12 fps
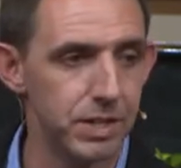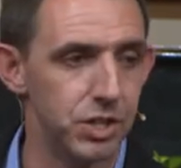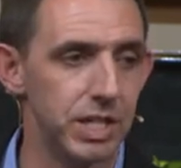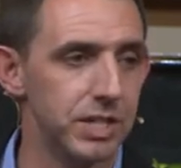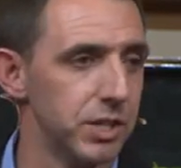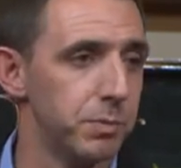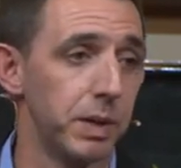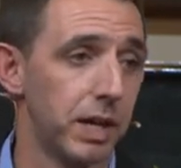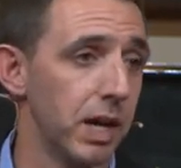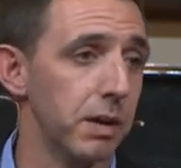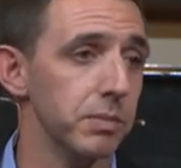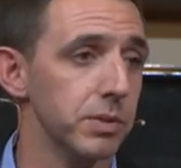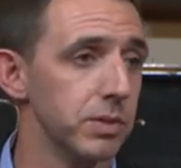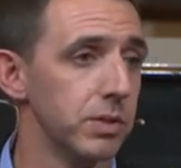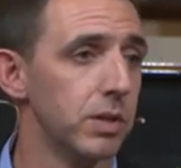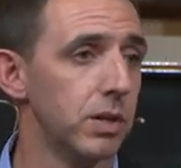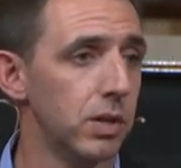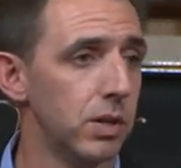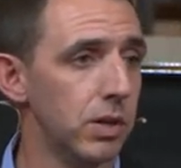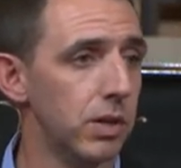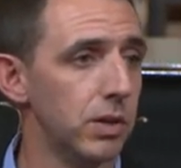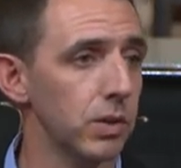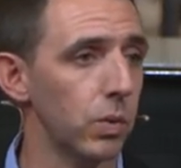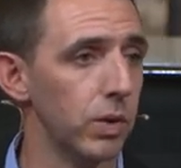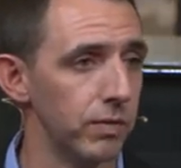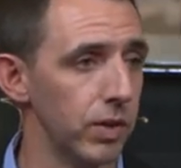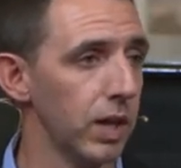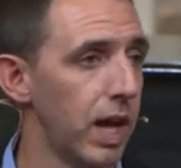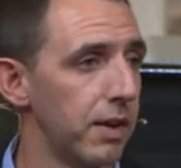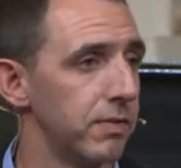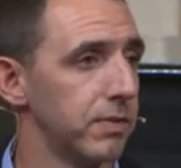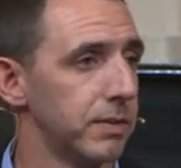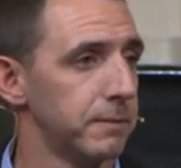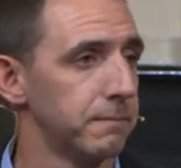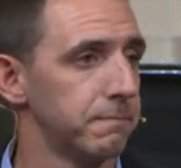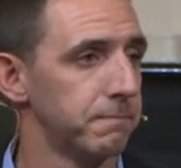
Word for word: And Jesus becomes Lord of your life.